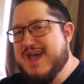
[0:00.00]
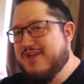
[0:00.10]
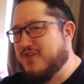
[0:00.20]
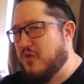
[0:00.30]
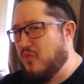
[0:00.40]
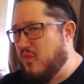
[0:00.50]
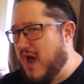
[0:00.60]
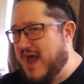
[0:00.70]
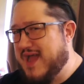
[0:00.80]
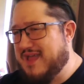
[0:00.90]
So
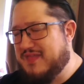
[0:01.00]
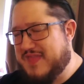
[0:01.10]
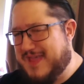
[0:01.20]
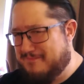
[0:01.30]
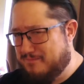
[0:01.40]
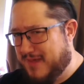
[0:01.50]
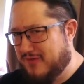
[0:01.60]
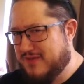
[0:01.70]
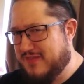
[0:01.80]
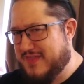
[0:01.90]
why they
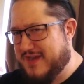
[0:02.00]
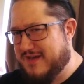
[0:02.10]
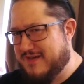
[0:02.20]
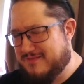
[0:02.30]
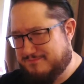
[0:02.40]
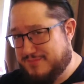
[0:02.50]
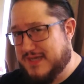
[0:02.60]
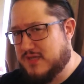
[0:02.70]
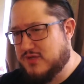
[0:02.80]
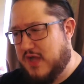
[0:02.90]
built their
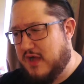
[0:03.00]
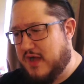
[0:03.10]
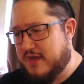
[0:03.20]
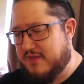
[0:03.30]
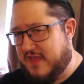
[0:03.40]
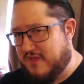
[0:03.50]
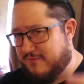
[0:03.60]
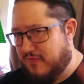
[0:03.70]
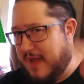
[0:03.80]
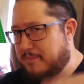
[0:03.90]
build on these
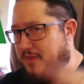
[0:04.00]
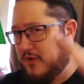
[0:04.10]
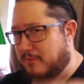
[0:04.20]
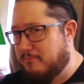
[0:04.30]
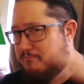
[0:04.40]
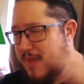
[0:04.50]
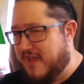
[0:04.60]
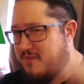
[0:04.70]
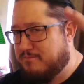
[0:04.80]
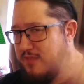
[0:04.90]
floppy little
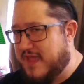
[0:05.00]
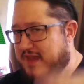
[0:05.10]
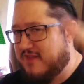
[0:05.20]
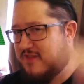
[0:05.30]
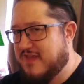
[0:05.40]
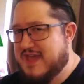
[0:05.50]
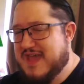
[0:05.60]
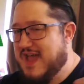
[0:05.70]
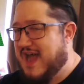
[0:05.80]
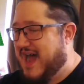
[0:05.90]
base plates,
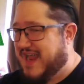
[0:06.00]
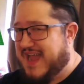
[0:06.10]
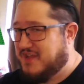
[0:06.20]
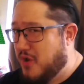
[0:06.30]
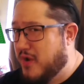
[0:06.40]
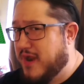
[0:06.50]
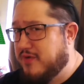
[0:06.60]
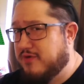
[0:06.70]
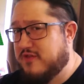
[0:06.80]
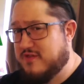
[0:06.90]
I don't
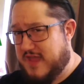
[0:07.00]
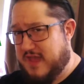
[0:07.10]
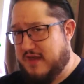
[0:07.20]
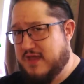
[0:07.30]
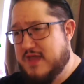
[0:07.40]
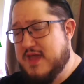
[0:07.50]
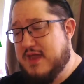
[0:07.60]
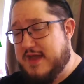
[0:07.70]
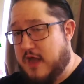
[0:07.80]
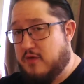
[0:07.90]
understand.
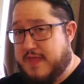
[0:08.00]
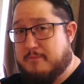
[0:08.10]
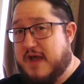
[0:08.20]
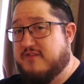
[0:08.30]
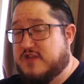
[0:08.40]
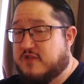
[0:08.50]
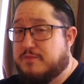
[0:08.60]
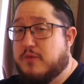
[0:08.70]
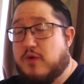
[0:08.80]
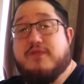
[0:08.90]
Now, that might have just
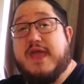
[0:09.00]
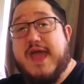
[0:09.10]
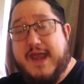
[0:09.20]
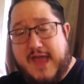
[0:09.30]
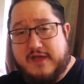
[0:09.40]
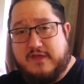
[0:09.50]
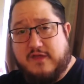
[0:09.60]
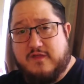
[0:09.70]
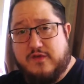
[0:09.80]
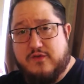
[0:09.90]
been what they had
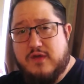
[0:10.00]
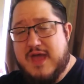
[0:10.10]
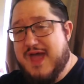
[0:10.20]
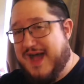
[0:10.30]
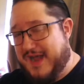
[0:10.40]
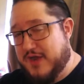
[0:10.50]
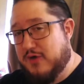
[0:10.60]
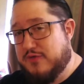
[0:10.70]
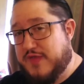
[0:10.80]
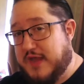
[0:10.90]
access to. I
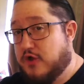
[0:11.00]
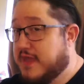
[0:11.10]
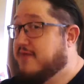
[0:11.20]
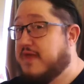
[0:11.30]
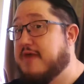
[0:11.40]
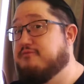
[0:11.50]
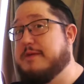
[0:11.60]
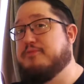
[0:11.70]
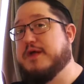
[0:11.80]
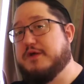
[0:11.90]
know that they don't have every
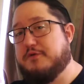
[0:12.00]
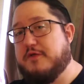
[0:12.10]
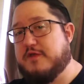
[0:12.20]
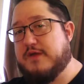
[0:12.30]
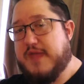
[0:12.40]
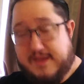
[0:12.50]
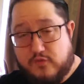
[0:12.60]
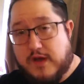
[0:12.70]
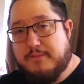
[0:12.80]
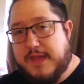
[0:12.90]
brick under the sun. They have
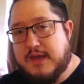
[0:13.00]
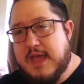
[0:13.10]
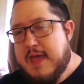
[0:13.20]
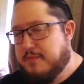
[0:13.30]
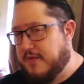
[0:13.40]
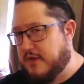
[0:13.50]
quite a bit, but they